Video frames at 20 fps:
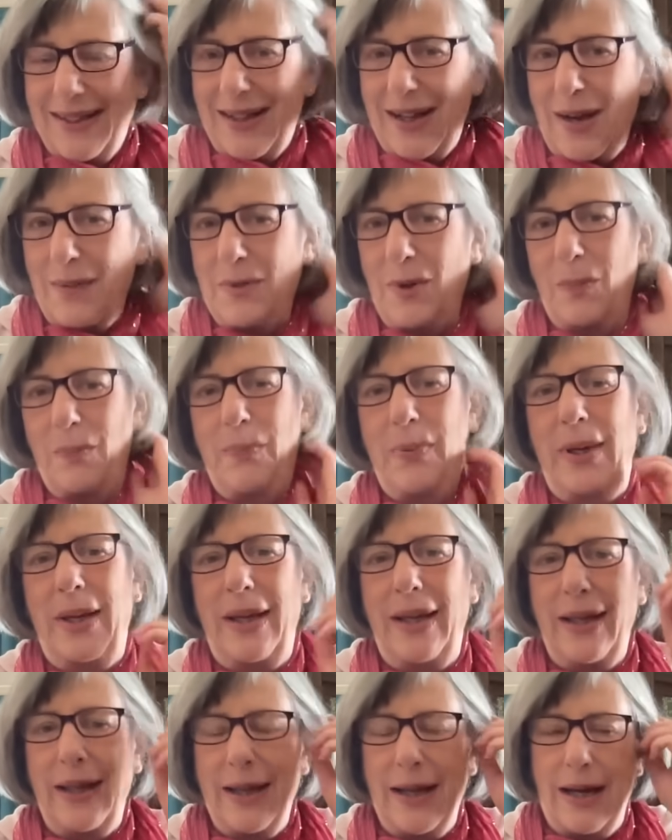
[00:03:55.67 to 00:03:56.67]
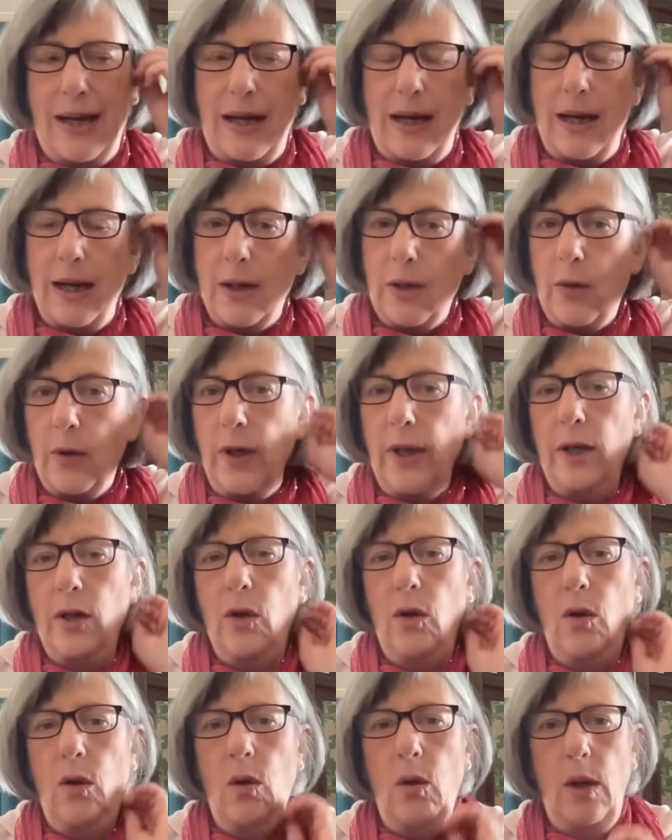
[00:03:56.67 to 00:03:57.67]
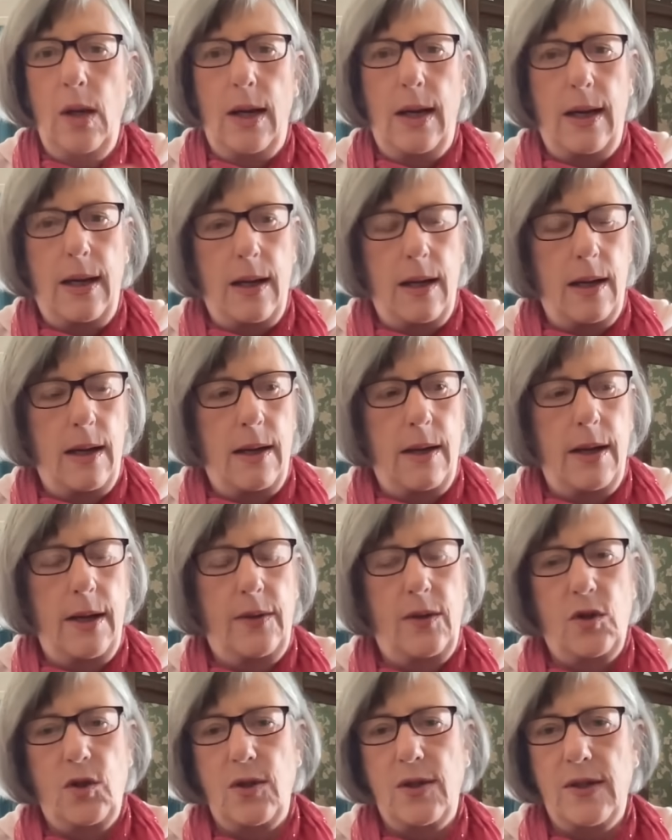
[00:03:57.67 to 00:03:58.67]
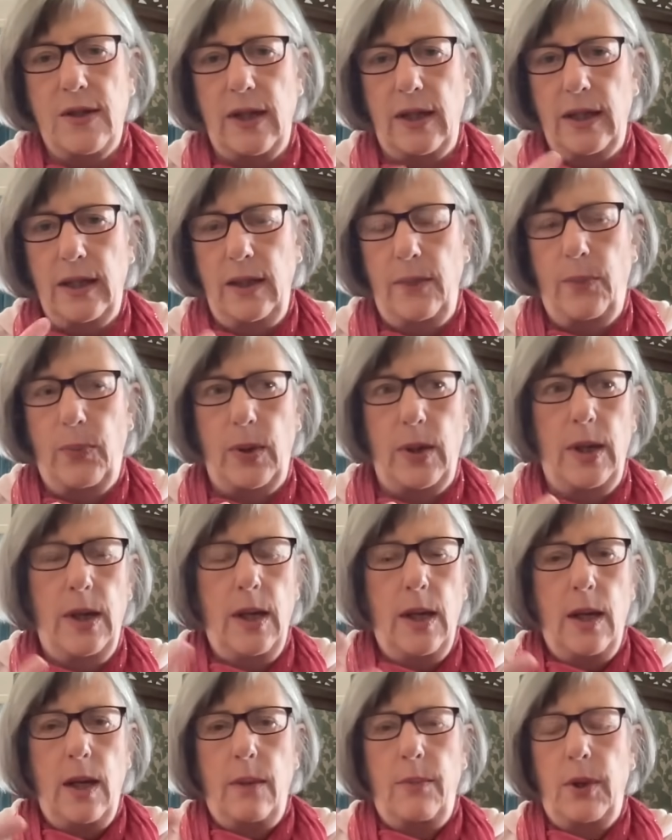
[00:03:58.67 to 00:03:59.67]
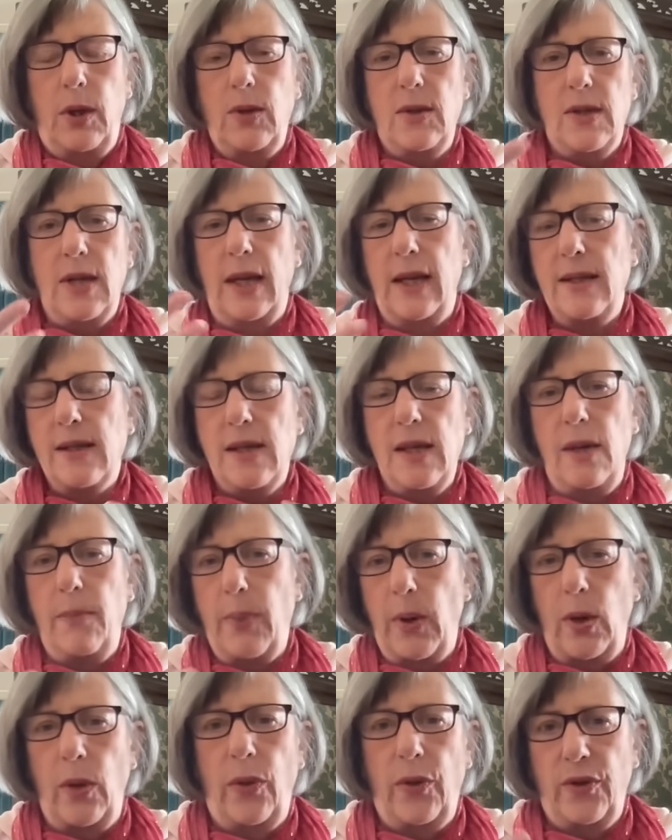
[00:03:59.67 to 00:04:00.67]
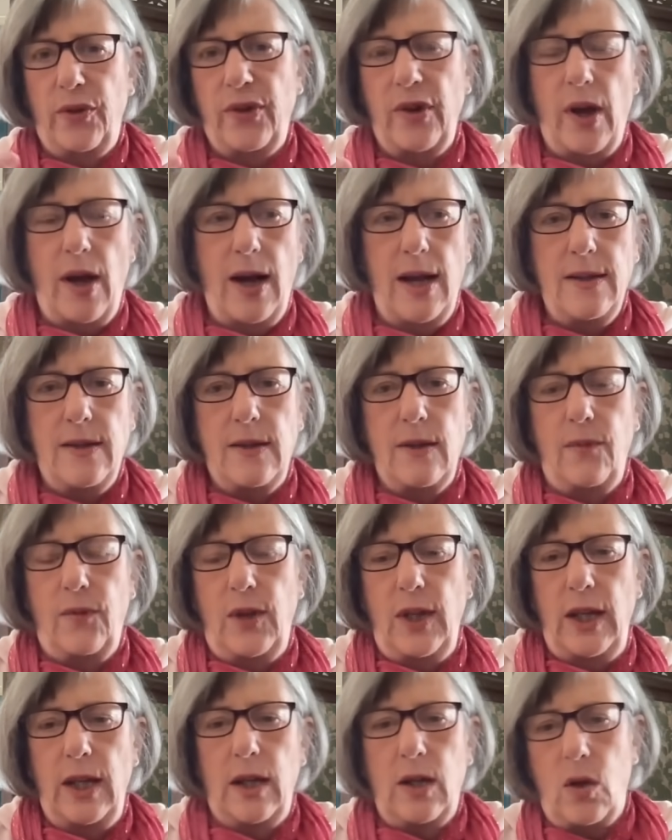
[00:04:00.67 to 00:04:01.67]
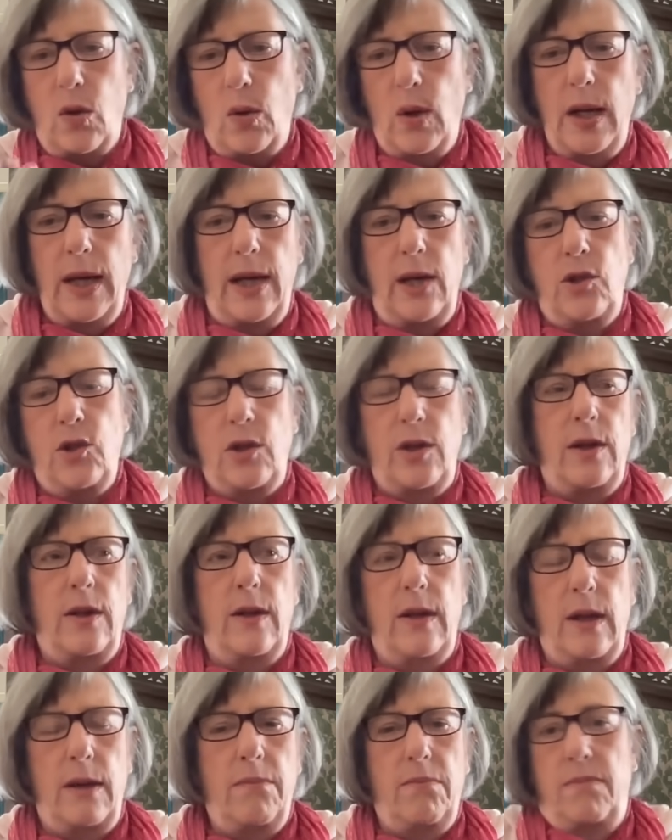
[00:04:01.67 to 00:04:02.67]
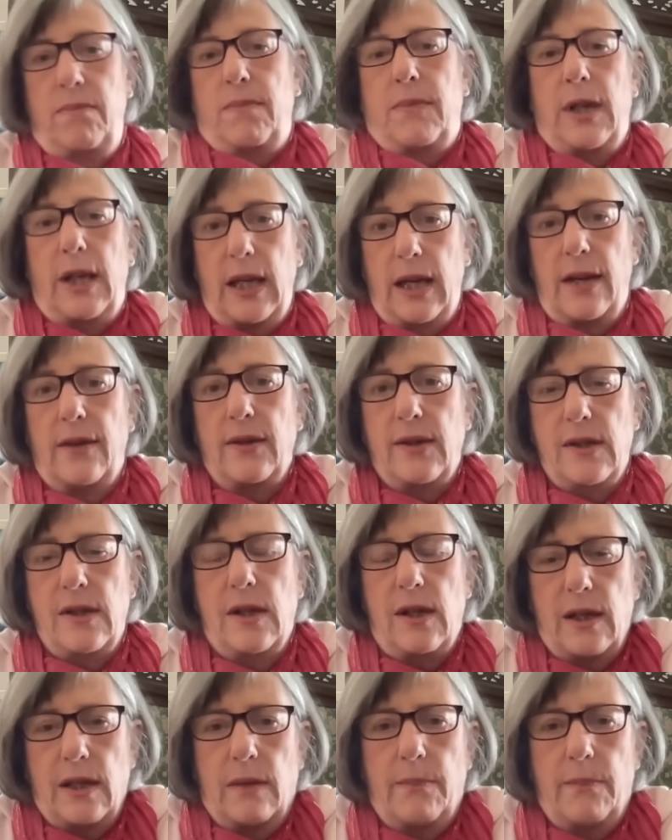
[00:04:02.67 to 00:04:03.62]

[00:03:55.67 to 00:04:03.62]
I'm not being uh, critical. Uh, it's just that Libra, because they can see both sides of the equation and they, they are the sign